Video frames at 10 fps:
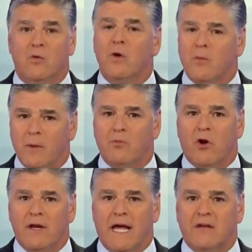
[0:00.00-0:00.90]
We will be
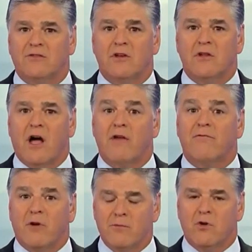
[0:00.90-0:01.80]
broadcasting
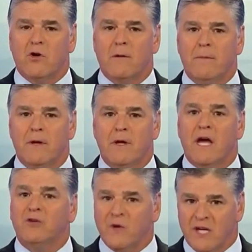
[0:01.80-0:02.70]
live from Europe
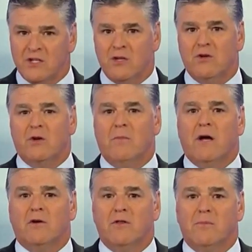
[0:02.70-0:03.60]
as we continue to
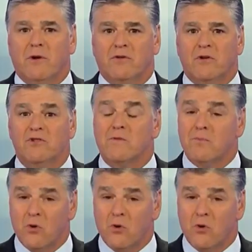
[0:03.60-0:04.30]
monitor the president's